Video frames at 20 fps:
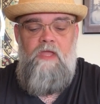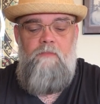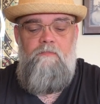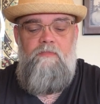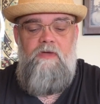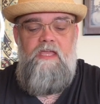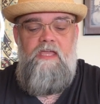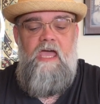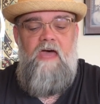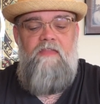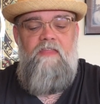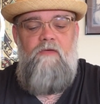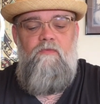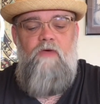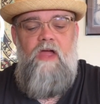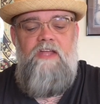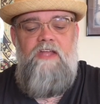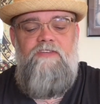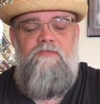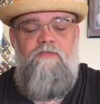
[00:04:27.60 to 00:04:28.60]
But yeah, they
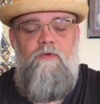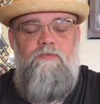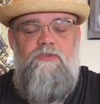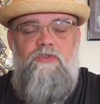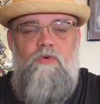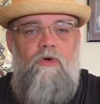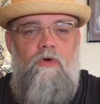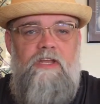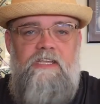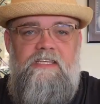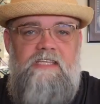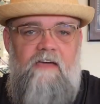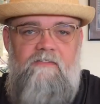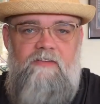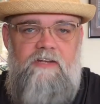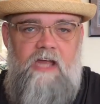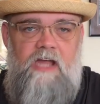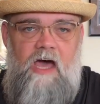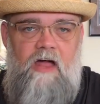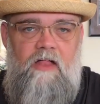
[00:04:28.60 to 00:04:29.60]
ranged from
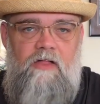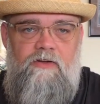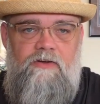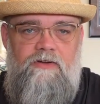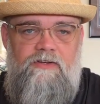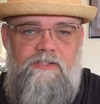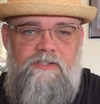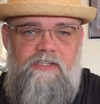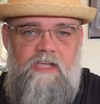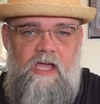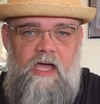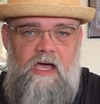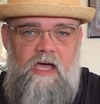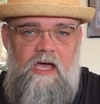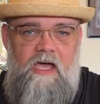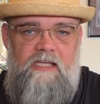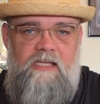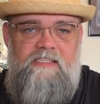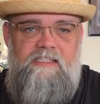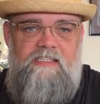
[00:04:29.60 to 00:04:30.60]

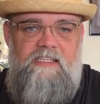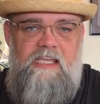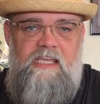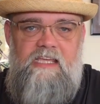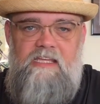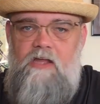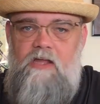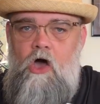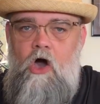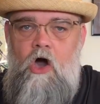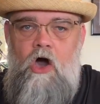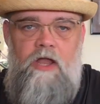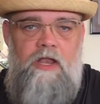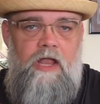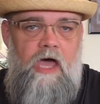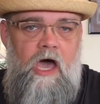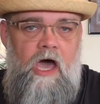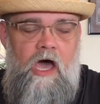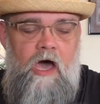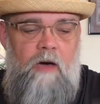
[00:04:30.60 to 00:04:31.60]
$27 a seat on
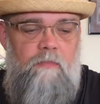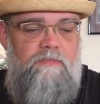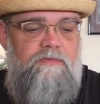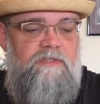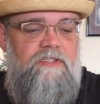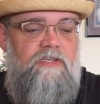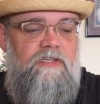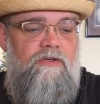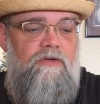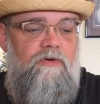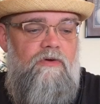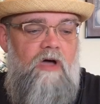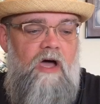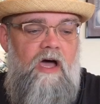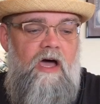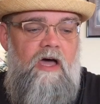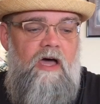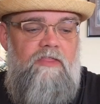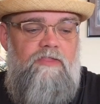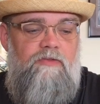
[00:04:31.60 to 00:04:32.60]
up to
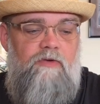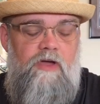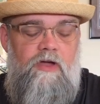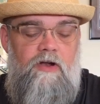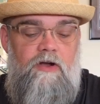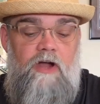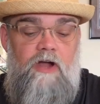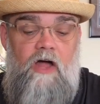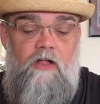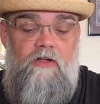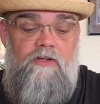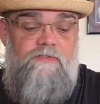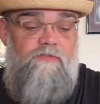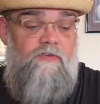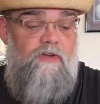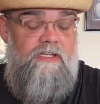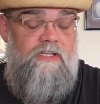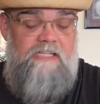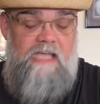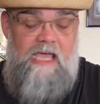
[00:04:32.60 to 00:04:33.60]
$300
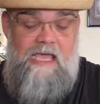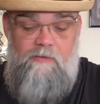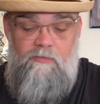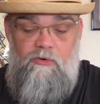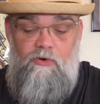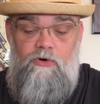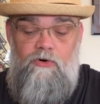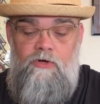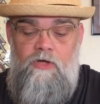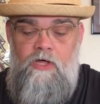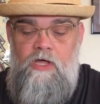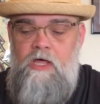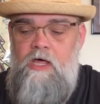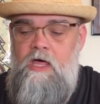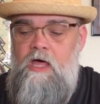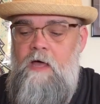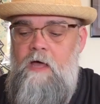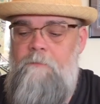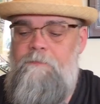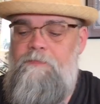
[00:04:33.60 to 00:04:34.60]
for a table.
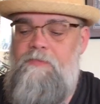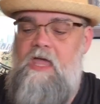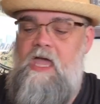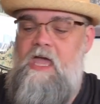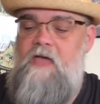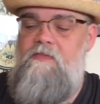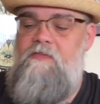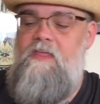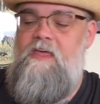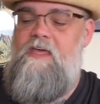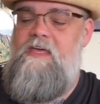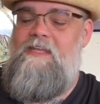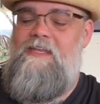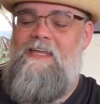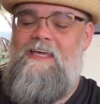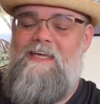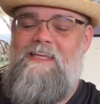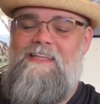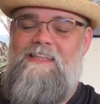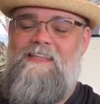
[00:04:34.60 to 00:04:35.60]
And then
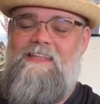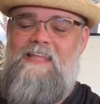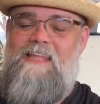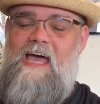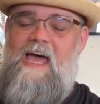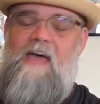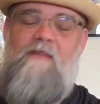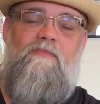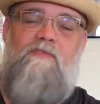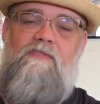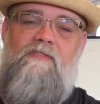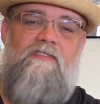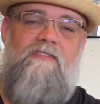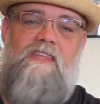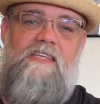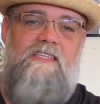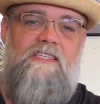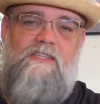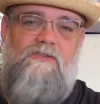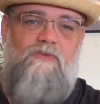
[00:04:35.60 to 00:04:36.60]

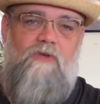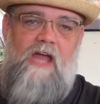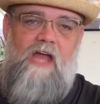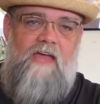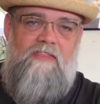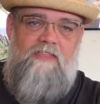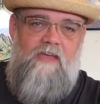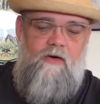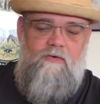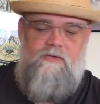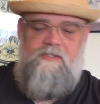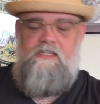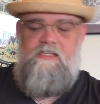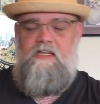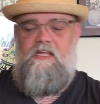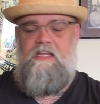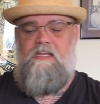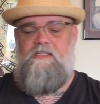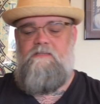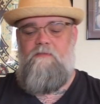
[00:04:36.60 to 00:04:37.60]
this is what I thought was the
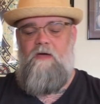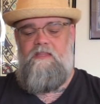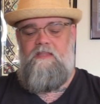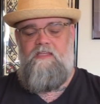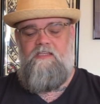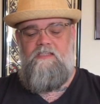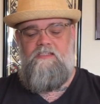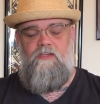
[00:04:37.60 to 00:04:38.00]
neatest about this.